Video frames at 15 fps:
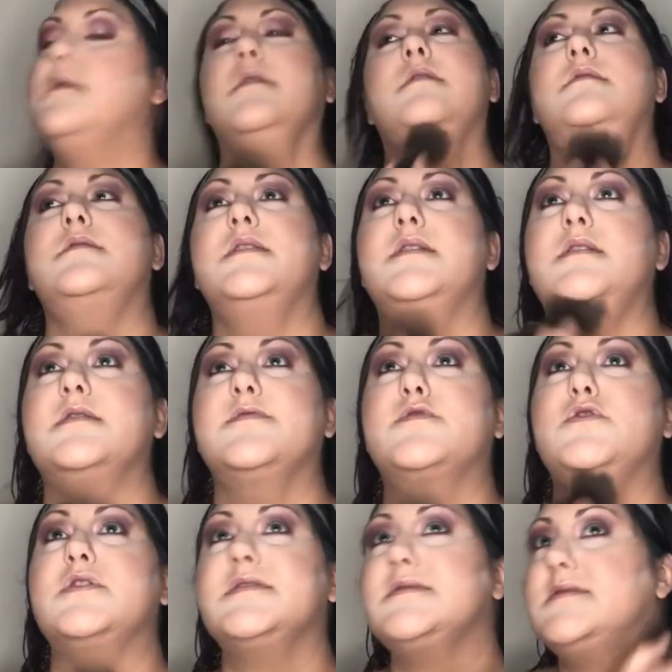and then of
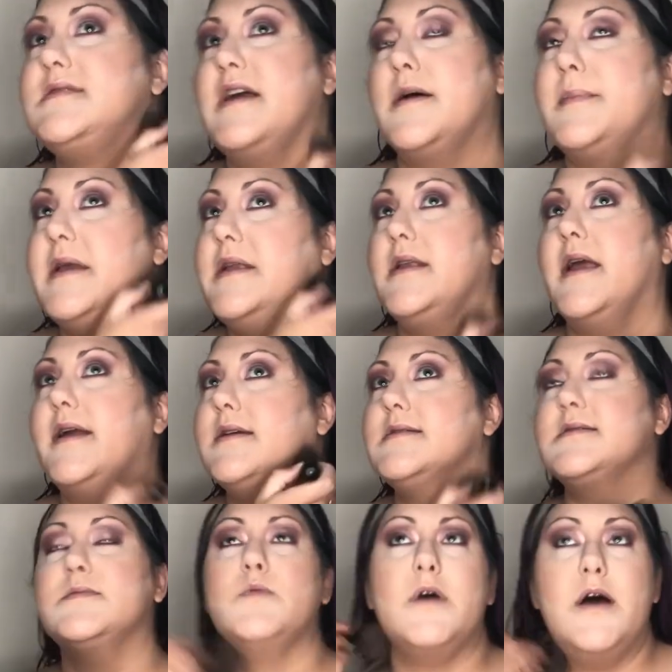course down my neck
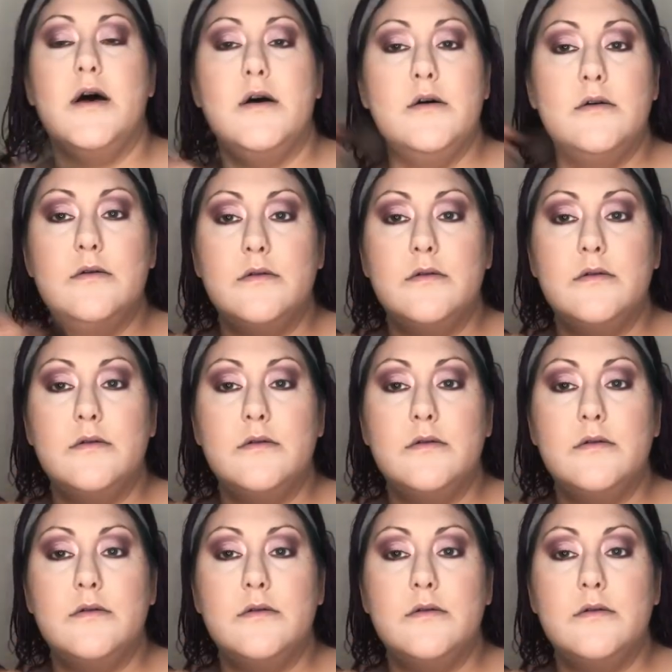as well.